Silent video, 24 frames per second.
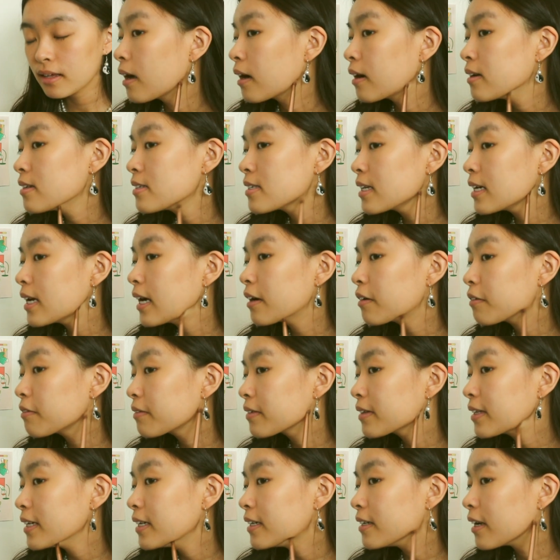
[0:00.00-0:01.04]
Honestly, I don't
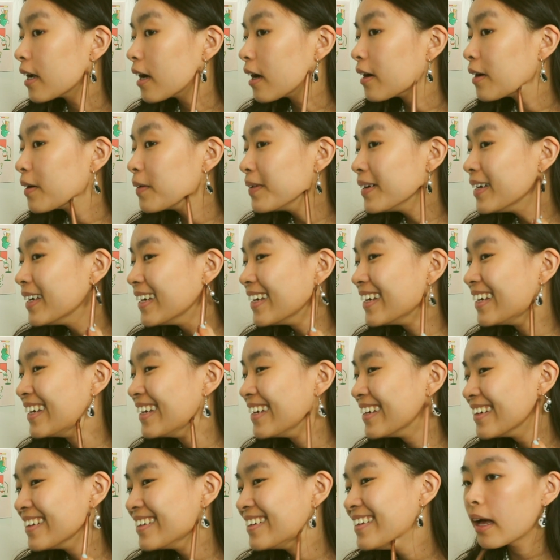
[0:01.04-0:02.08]
really know.
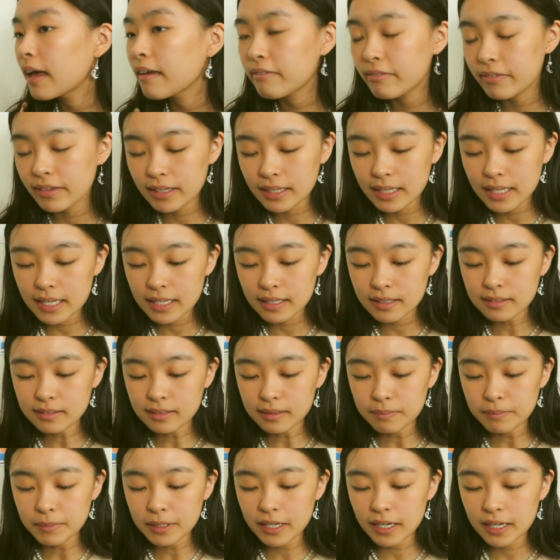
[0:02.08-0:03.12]
I feel like
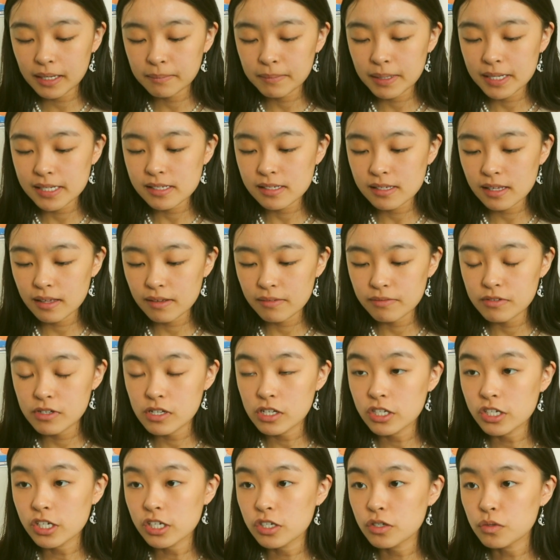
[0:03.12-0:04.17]
limiting myself
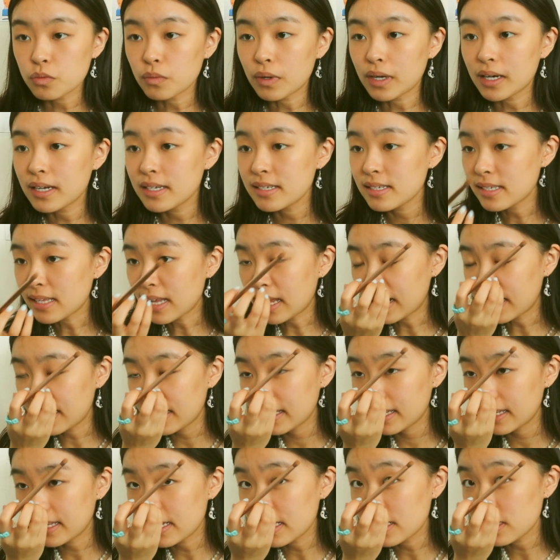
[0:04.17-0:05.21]
to just one
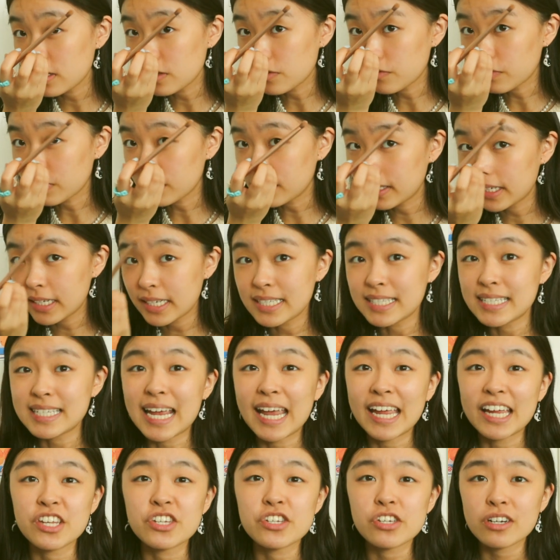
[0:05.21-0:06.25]
aesthetic is really
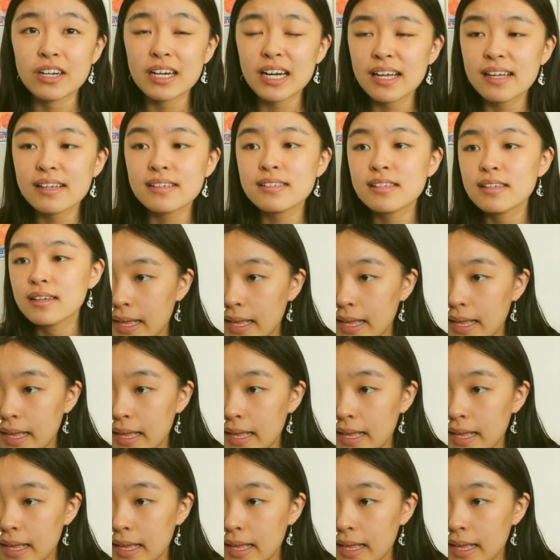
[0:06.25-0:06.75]
dangerous.